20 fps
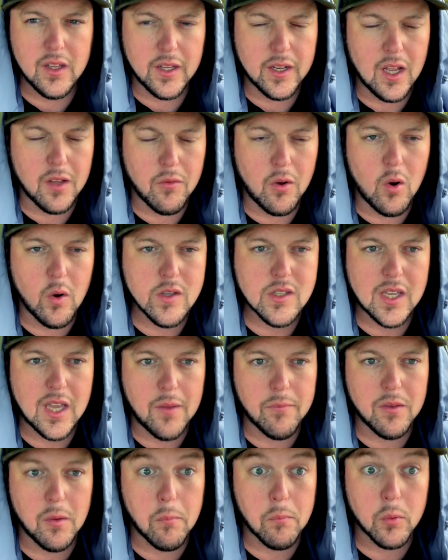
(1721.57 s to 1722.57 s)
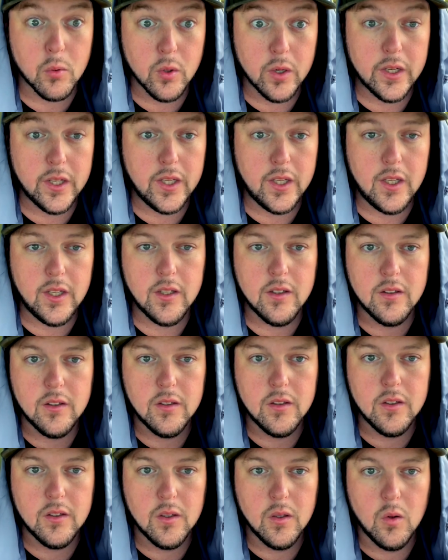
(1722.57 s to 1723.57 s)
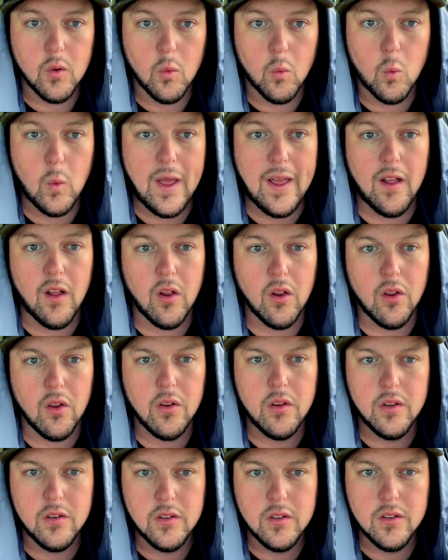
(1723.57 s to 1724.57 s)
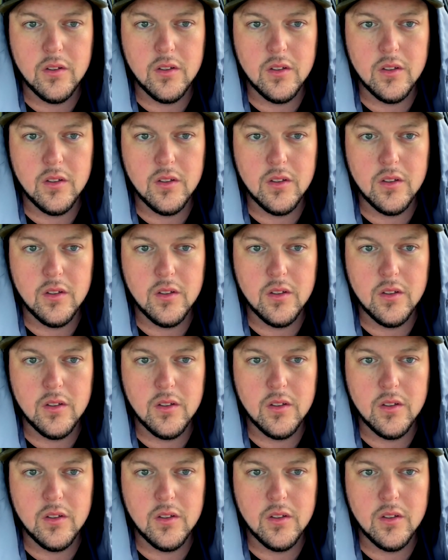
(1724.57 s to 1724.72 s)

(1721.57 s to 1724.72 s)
Like I've always kept it pretty well